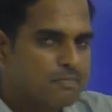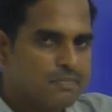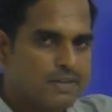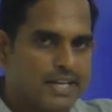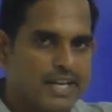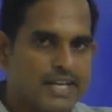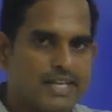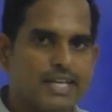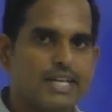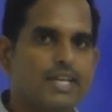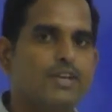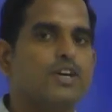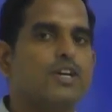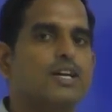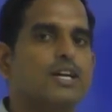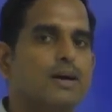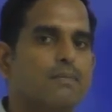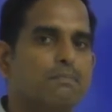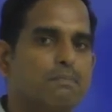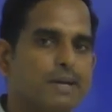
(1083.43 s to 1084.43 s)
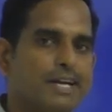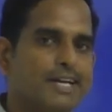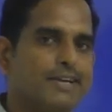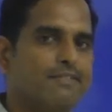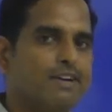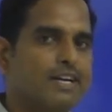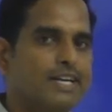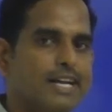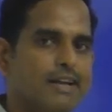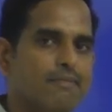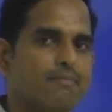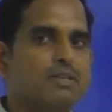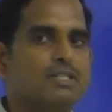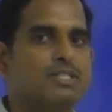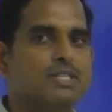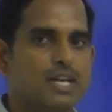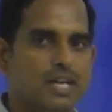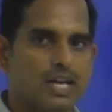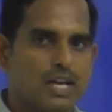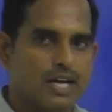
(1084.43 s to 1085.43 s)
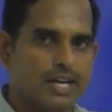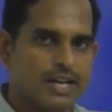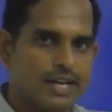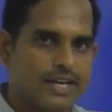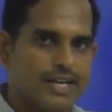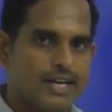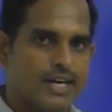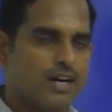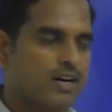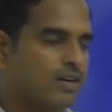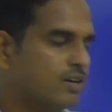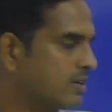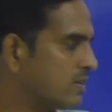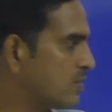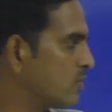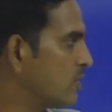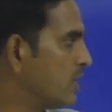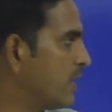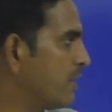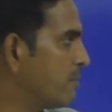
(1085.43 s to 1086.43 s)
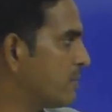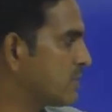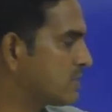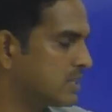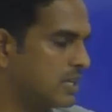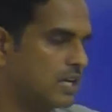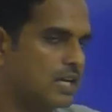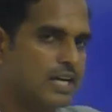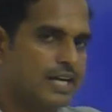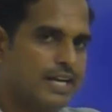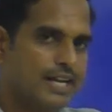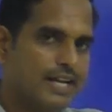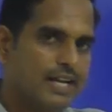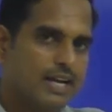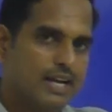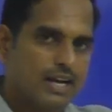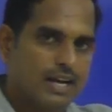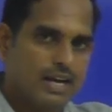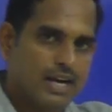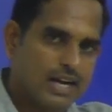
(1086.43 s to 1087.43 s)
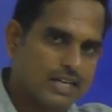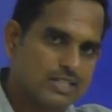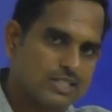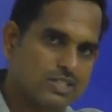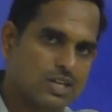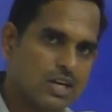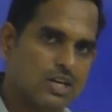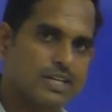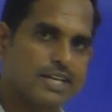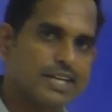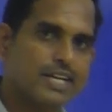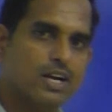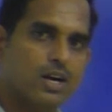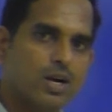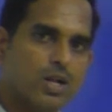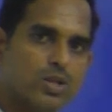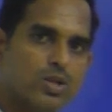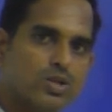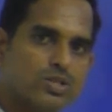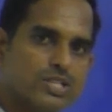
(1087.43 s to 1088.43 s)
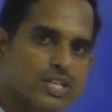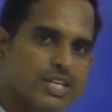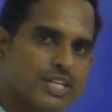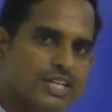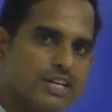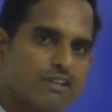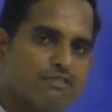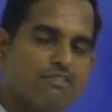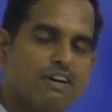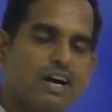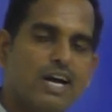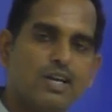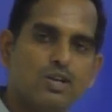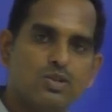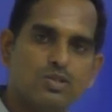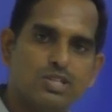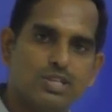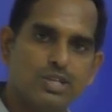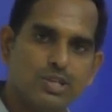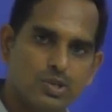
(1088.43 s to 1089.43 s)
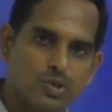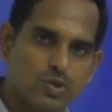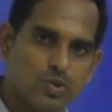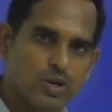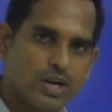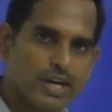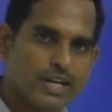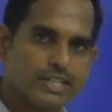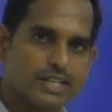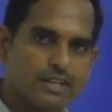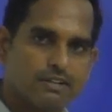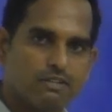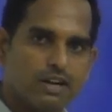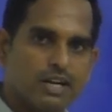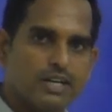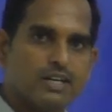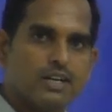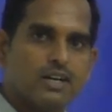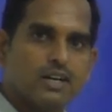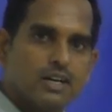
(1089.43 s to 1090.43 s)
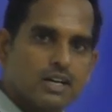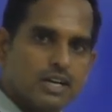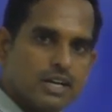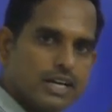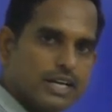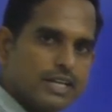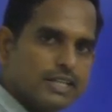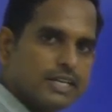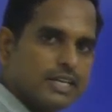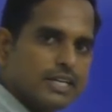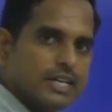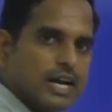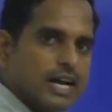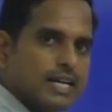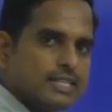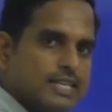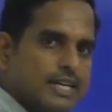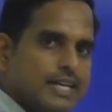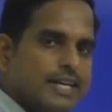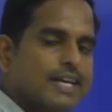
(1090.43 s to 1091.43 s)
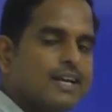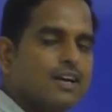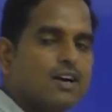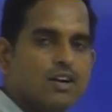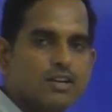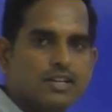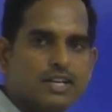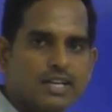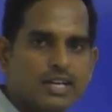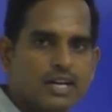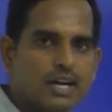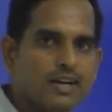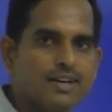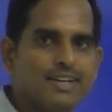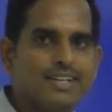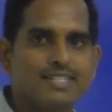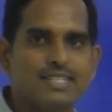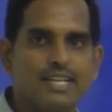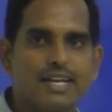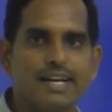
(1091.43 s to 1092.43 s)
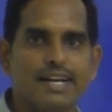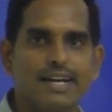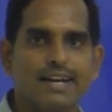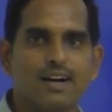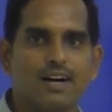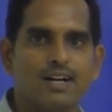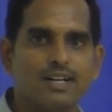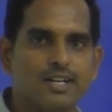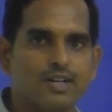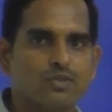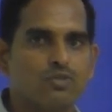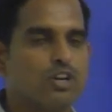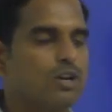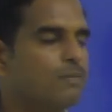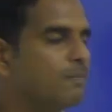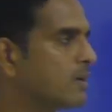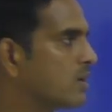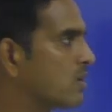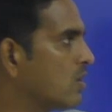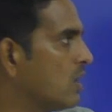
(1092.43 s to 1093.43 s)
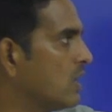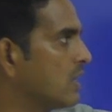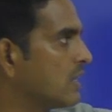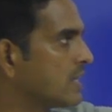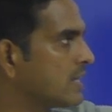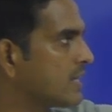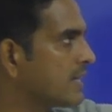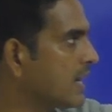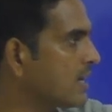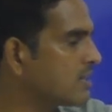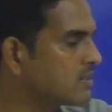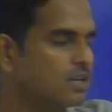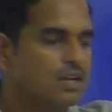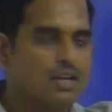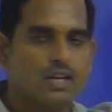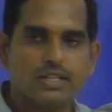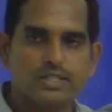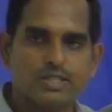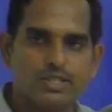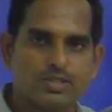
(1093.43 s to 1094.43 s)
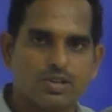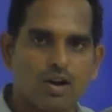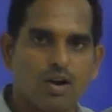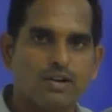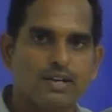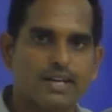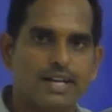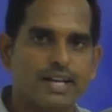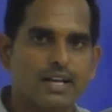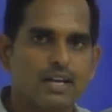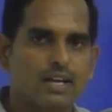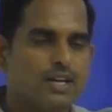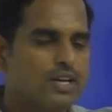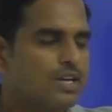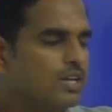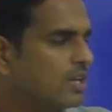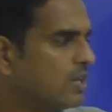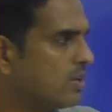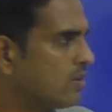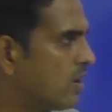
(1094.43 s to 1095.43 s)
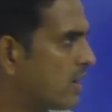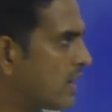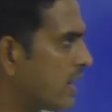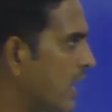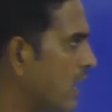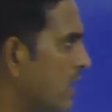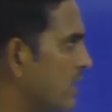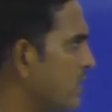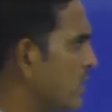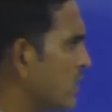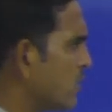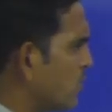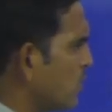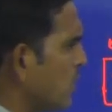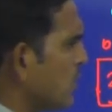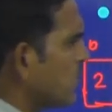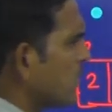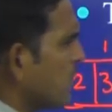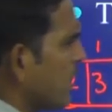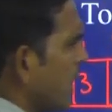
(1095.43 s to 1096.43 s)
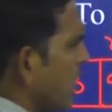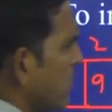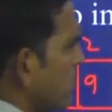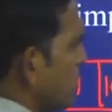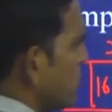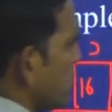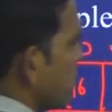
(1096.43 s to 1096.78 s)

taking your complete one-dimensional array or two-dimensional array and sorting all those set of values into either ascending order or descending order, will be calling it as sorting. You are going to have